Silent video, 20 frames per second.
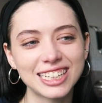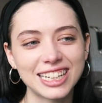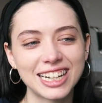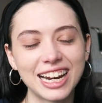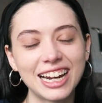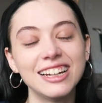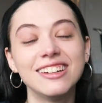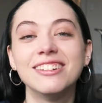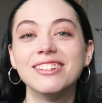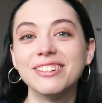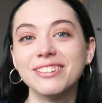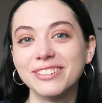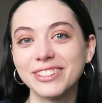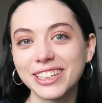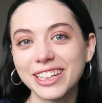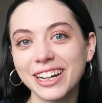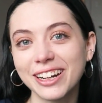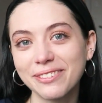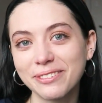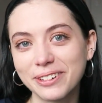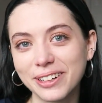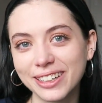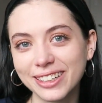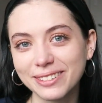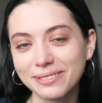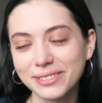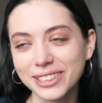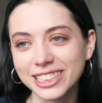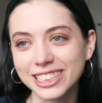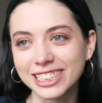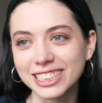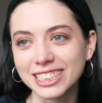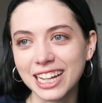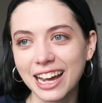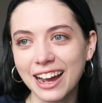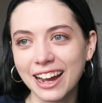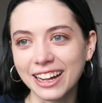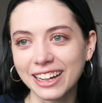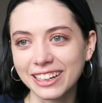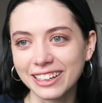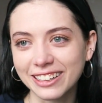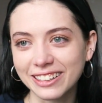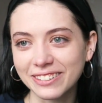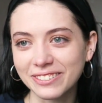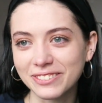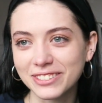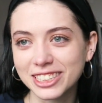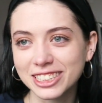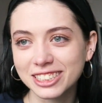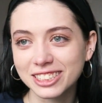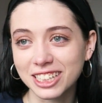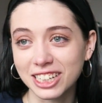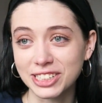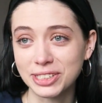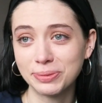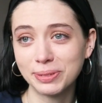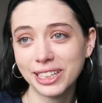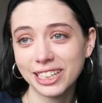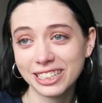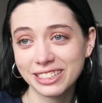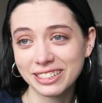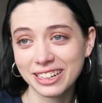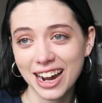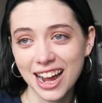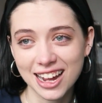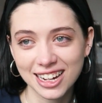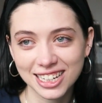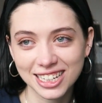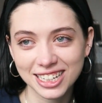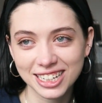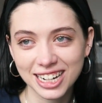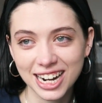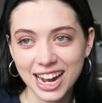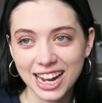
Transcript: and I knew that I would because I am such a big crier.